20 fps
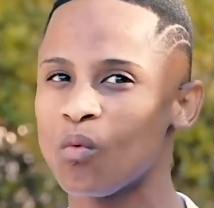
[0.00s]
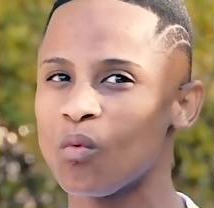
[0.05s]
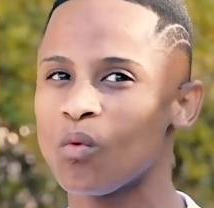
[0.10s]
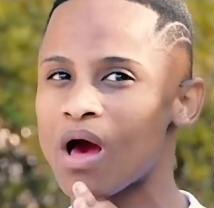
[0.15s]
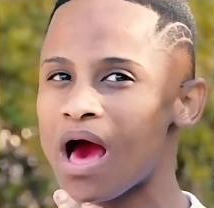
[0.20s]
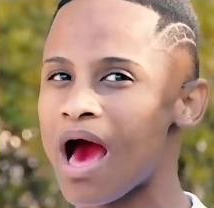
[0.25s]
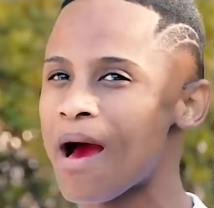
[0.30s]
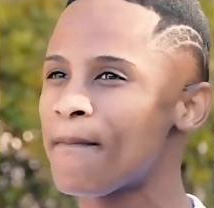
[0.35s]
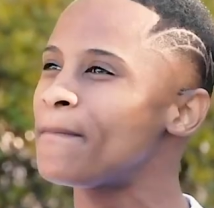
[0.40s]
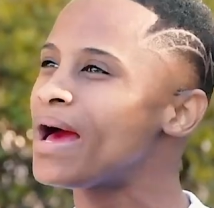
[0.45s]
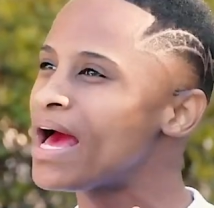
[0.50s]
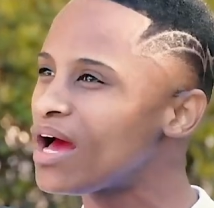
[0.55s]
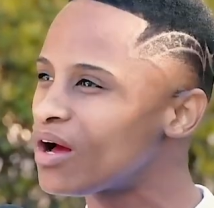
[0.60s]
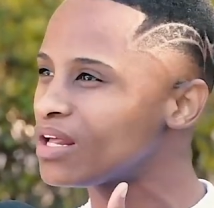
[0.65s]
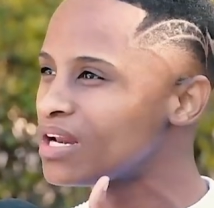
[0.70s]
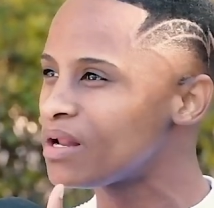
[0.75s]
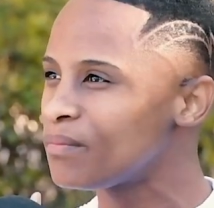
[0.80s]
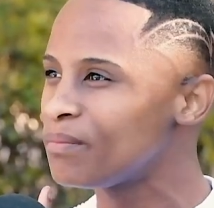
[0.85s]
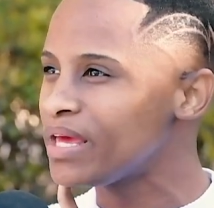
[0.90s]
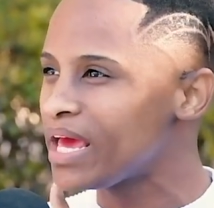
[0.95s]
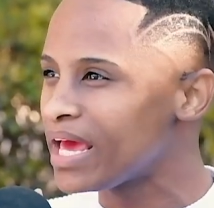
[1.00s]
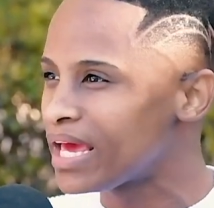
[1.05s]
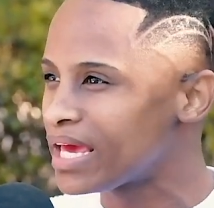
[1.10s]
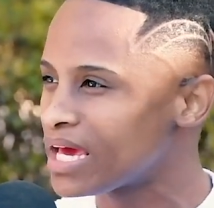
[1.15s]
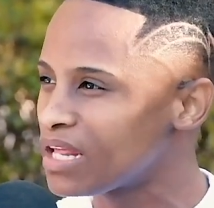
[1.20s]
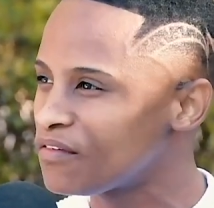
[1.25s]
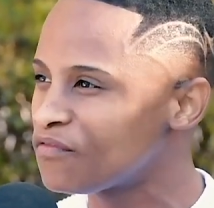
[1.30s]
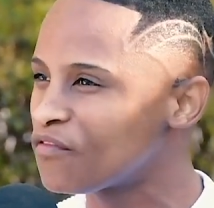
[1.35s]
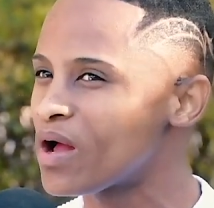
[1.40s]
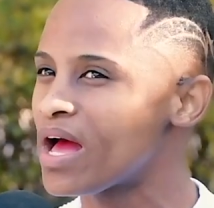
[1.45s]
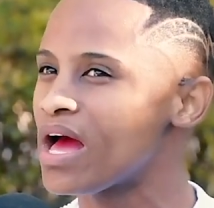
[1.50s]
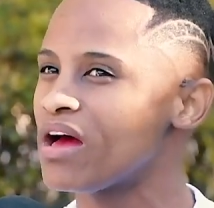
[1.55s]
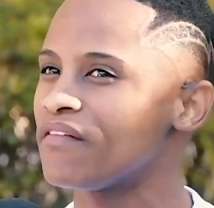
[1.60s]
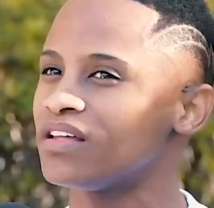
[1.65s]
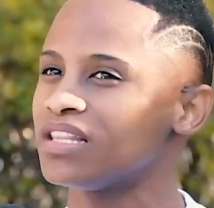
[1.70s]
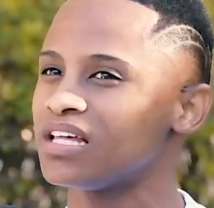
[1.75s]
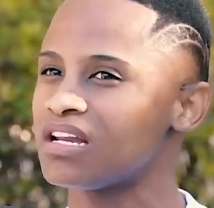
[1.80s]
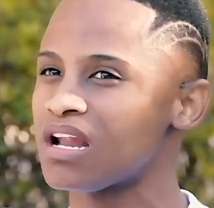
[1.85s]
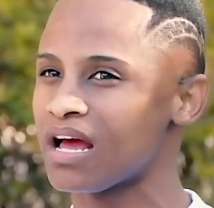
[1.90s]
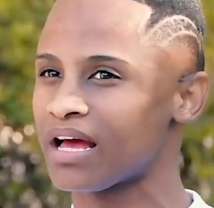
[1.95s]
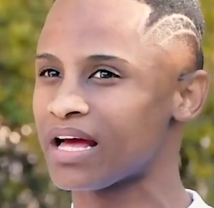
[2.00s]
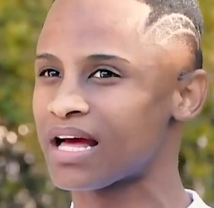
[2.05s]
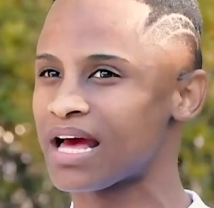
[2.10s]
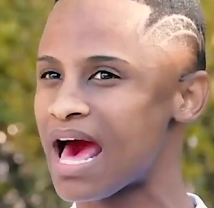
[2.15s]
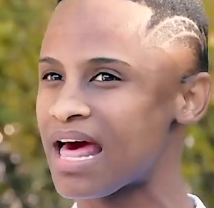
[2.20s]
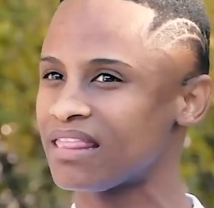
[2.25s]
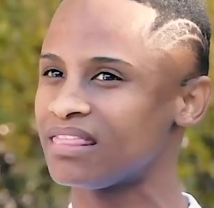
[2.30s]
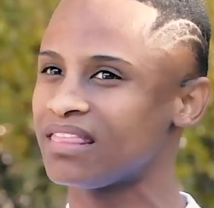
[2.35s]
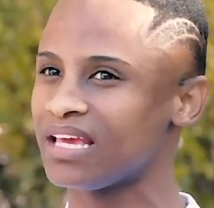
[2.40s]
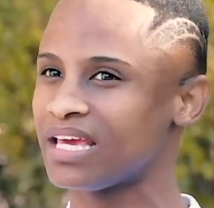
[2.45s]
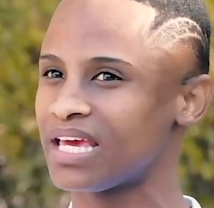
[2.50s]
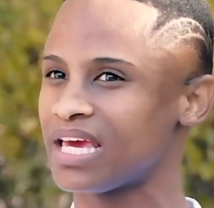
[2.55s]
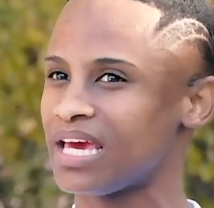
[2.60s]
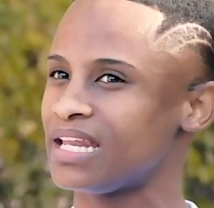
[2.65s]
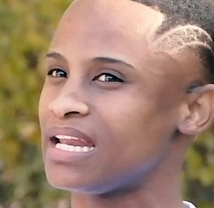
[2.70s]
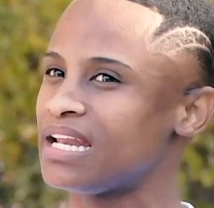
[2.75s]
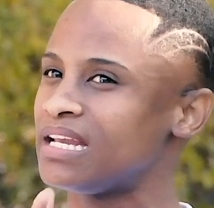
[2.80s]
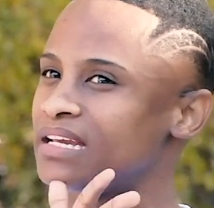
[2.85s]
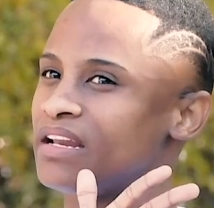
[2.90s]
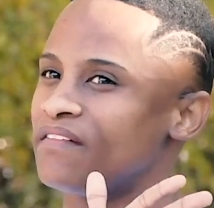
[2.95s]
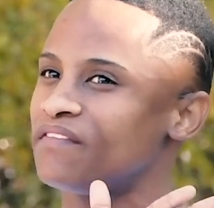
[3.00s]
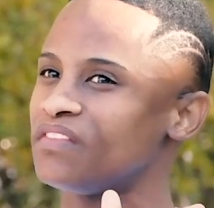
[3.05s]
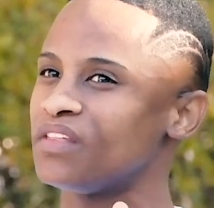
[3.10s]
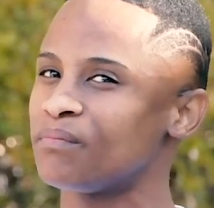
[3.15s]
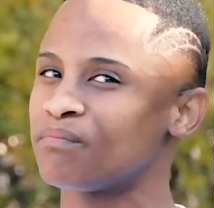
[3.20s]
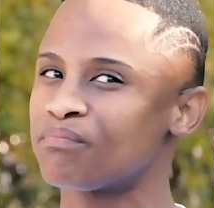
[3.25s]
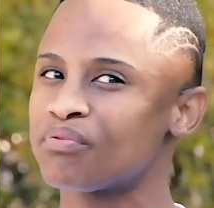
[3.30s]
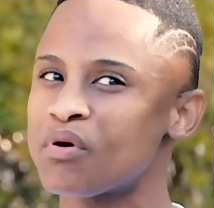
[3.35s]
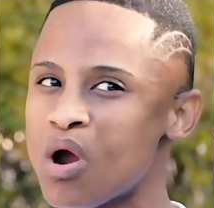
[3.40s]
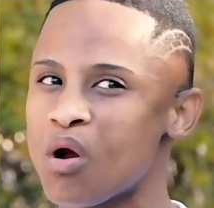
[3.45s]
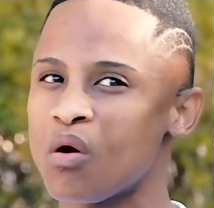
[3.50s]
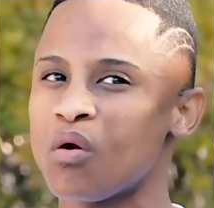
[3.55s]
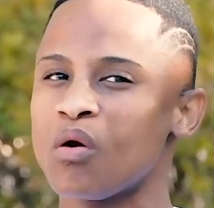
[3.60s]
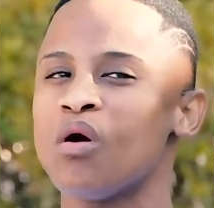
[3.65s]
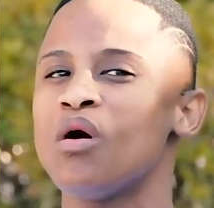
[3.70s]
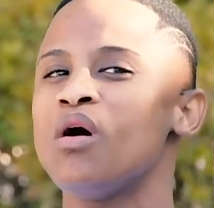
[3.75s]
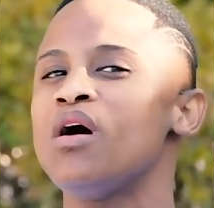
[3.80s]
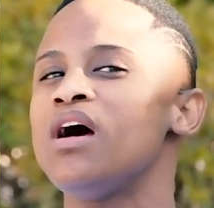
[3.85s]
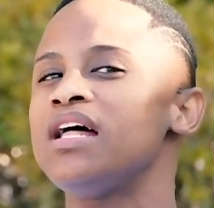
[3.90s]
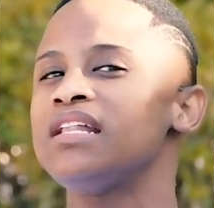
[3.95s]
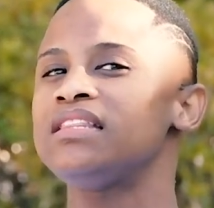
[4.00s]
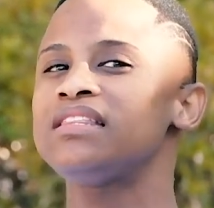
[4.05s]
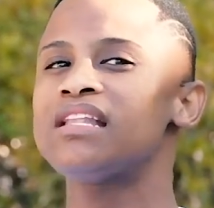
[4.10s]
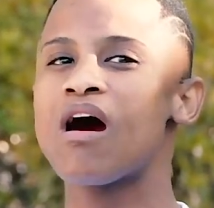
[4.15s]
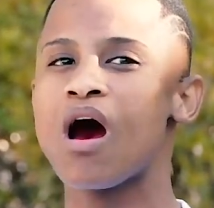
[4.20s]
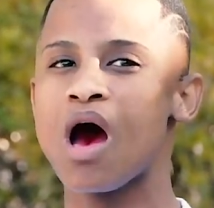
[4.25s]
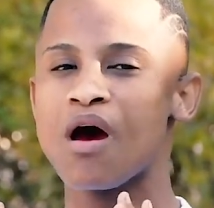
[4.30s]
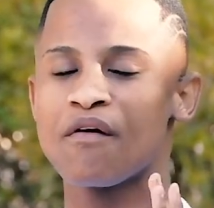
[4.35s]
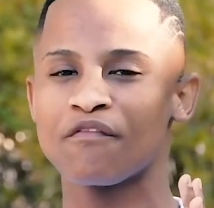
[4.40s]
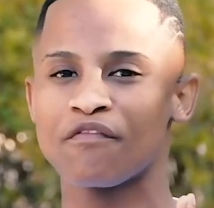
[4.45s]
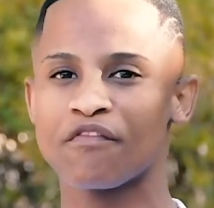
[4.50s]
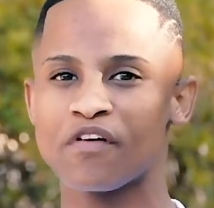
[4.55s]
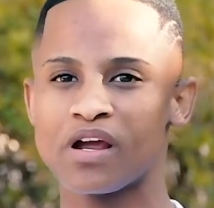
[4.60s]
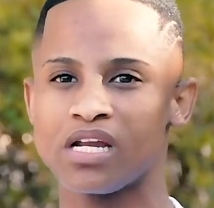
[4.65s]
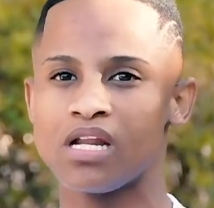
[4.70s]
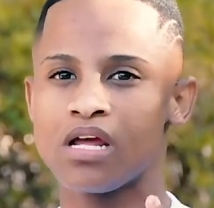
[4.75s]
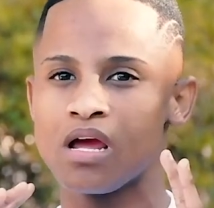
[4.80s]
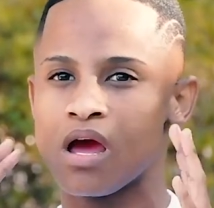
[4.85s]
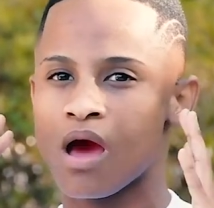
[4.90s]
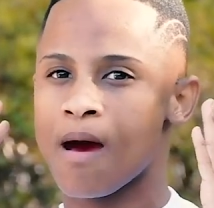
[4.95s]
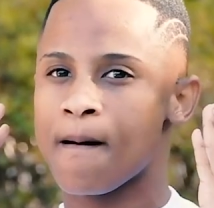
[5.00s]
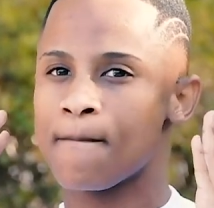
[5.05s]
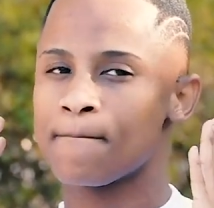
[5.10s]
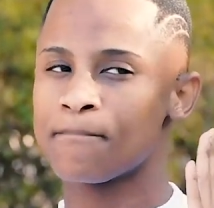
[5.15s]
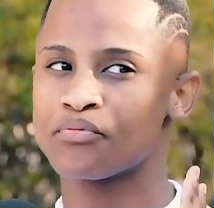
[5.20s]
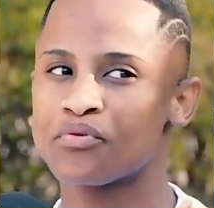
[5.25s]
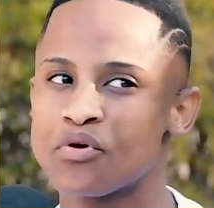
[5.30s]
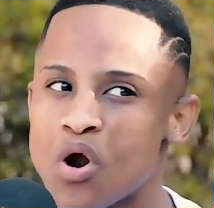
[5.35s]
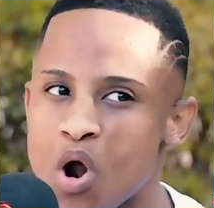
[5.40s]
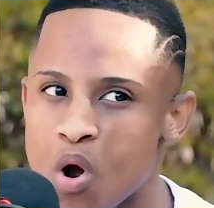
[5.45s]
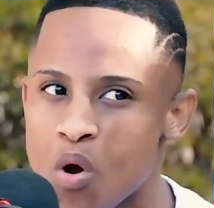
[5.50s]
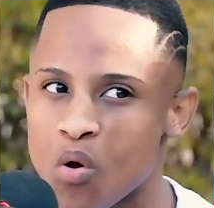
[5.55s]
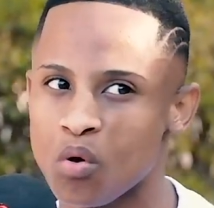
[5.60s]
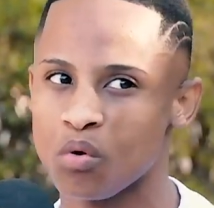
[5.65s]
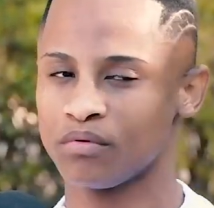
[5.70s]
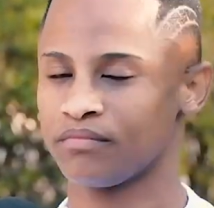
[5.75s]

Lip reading: Yeah, am I gonna be a kid forever? Then I'll cut the kid and live the pro. Now I'm Freddie Pro.